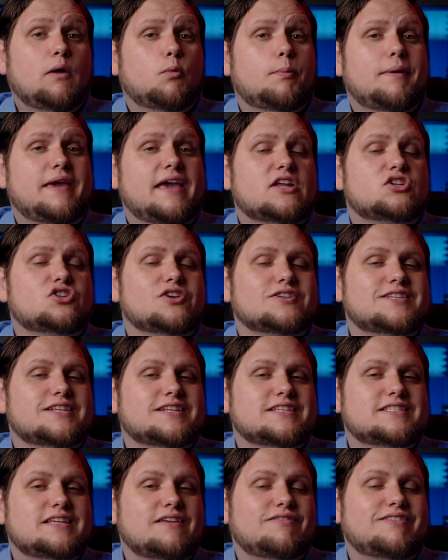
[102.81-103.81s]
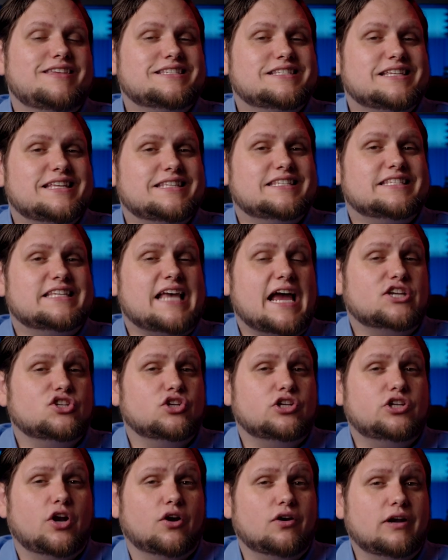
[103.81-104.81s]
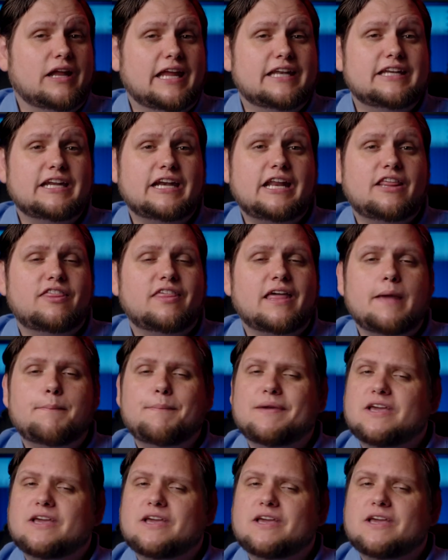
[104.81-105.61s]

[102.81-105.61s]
will be interesting to see if these lenses actually turn into anything,